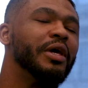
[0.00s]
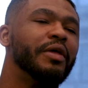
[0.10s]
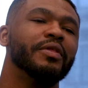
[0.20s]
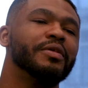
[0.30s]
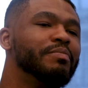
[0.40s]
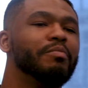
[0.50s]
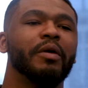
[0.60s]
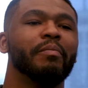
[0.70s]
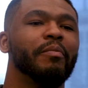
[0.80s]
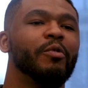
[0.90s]
and
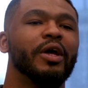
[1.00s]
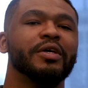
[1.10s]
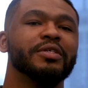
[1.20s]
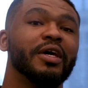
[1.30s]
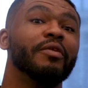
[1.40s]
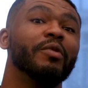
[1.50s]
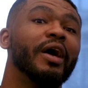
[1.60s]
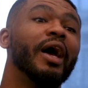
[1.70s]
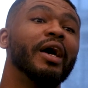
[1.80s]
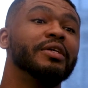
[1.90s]
when I
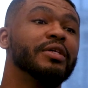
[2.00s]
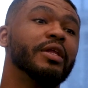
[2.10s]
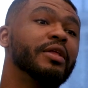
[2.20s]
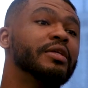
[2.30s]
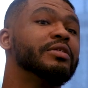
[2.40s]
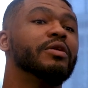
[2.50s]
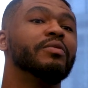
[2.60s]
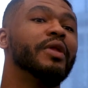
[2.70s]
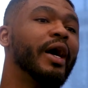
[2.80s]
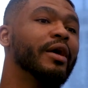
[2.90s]
ask that, that's
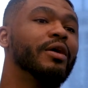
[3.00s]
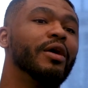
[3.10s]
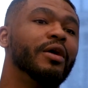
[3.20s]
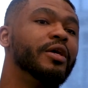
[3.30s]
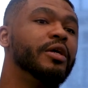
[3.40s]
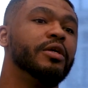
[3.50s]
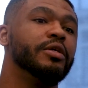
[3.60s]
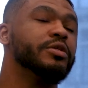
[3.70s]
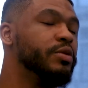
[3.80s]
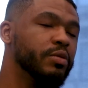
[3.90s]
no knock on
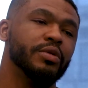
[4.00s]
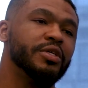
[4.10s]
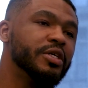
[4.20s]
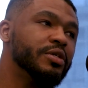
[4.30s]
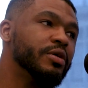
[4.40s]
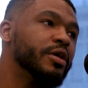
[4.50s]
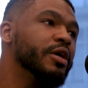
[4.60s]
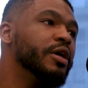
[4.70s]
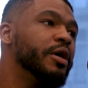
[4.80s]
any school district,